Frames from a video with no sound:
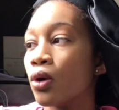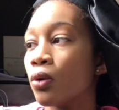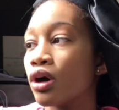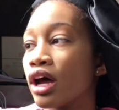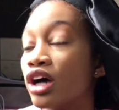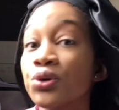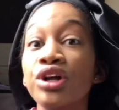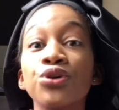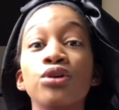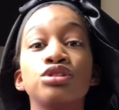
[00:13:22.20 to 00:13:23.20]
but I also
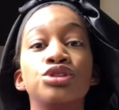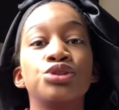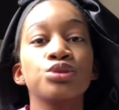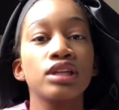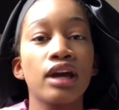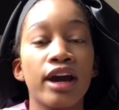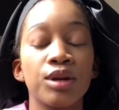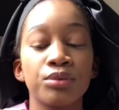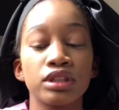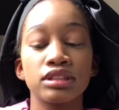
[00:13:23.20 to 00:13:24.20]
wanted to go to
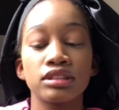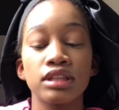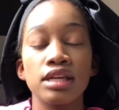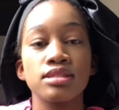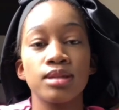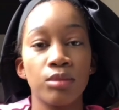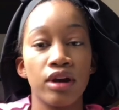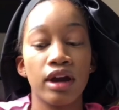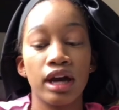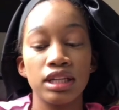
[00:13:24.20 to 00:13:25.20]
Juilliard, but that's in
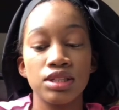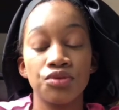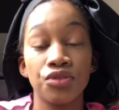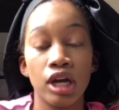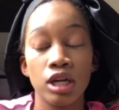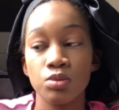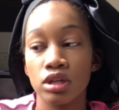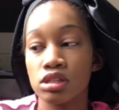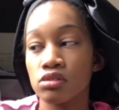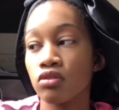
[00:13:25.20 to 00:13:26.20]
America. It's very
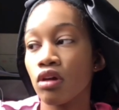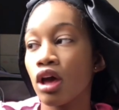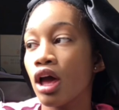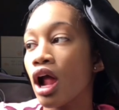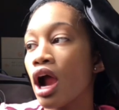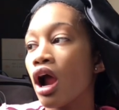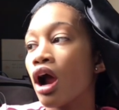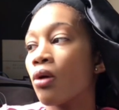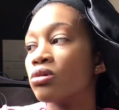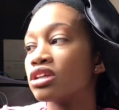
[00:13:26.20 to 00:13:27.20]
expensive.
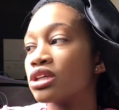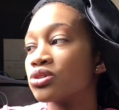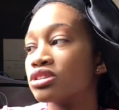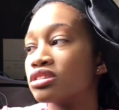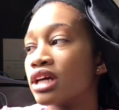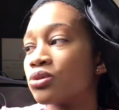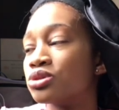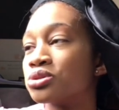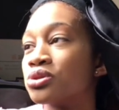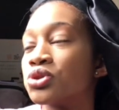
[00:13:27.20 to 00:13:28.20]
What other school did I
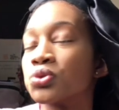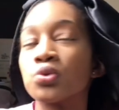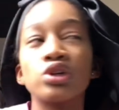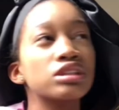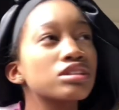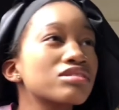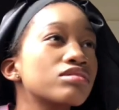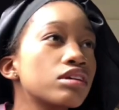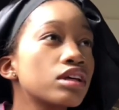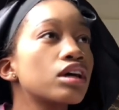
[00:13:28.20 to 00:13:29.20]
want to go to once?
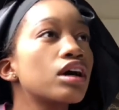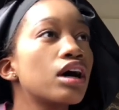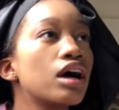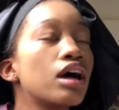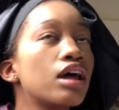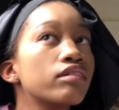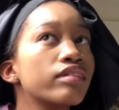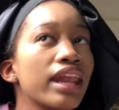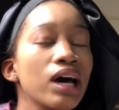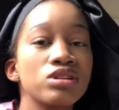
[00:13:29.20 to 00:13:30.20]

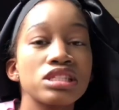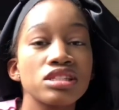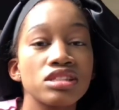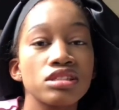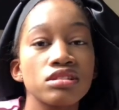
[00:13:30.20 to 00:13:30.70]
Yeah, that was it.